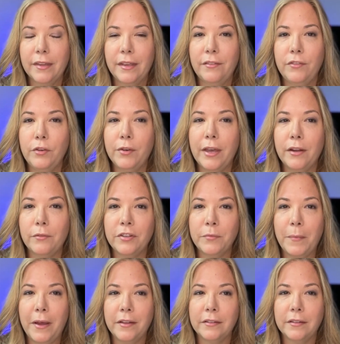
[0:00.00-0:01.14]
If you get a
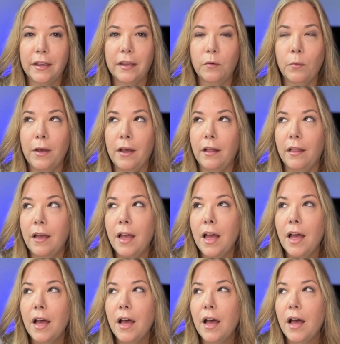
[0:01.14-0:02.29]
response like, "Well,"
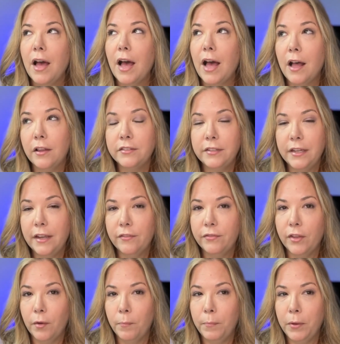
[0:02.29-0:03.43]
I'll see if
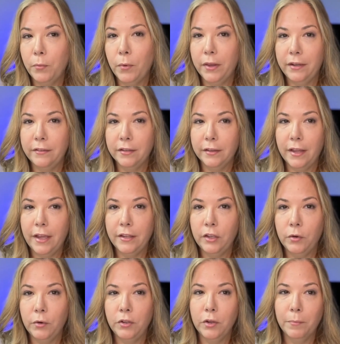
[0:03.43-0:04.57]
they'll be willing to let
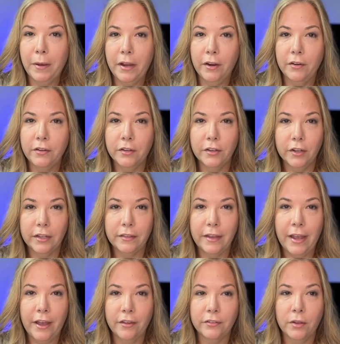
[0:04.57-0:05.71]
you and your buyer in to look at the
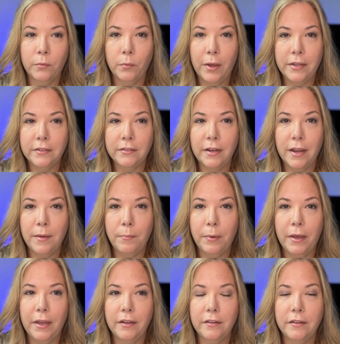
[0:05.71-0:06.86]
house on Wednesday,
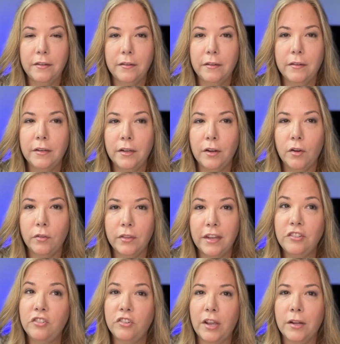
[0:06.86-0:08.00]
but you know, they
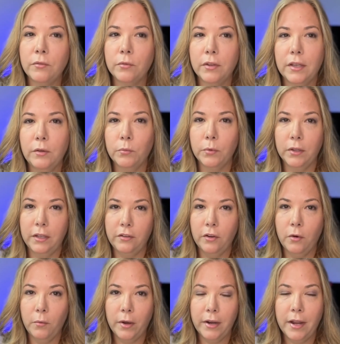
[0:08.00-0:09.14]
generally really
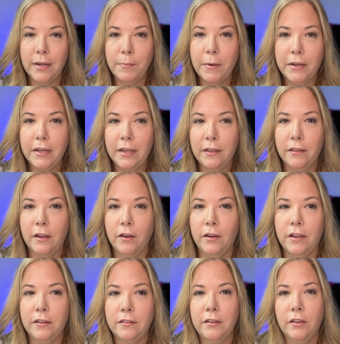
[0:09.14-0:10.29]
don't want anybody in there
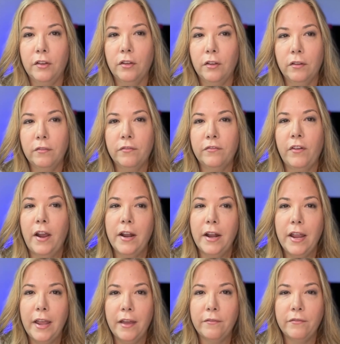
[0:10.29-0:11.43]
until
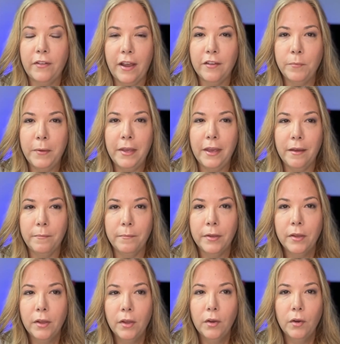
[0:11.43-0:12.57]
Friday at 5 p.m.
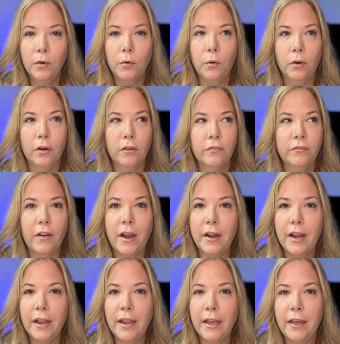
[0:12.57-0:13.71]
or
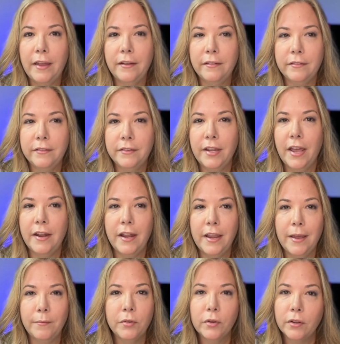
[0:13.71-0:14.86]
Friday at 10
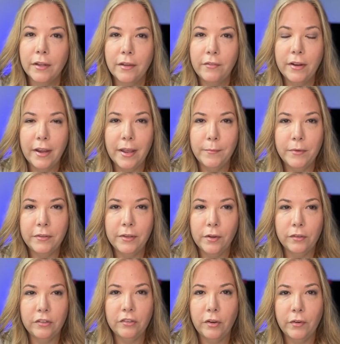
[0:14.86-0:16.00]
a.m. to 11 a.m. is the
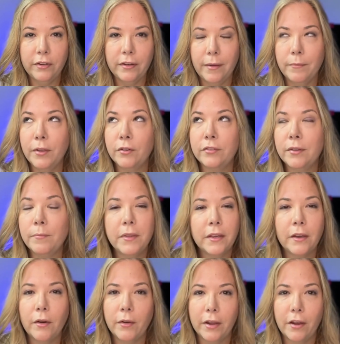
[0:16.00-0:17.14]
only showing time. There's
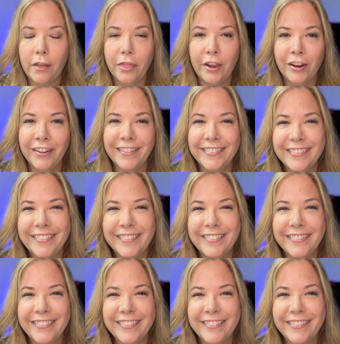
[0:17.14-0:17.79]
something going on there